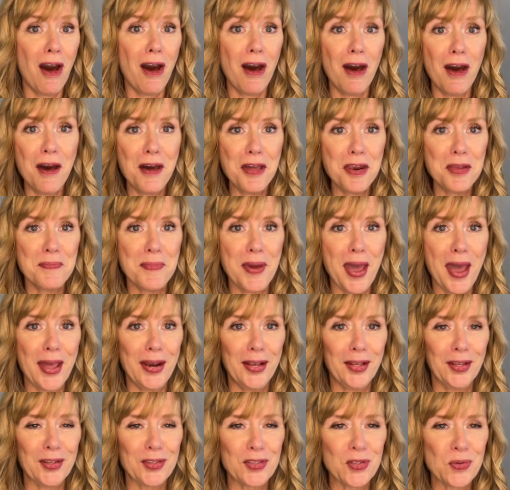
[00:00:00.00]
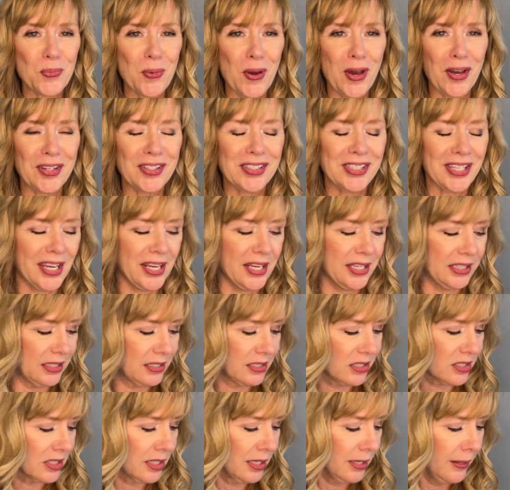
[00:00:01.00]
automatic and
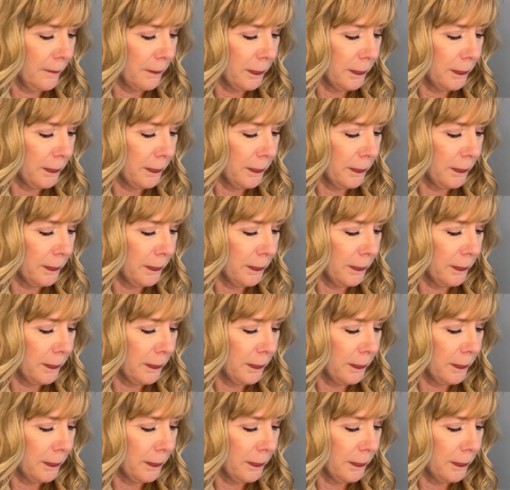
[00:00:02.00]
spontaneous,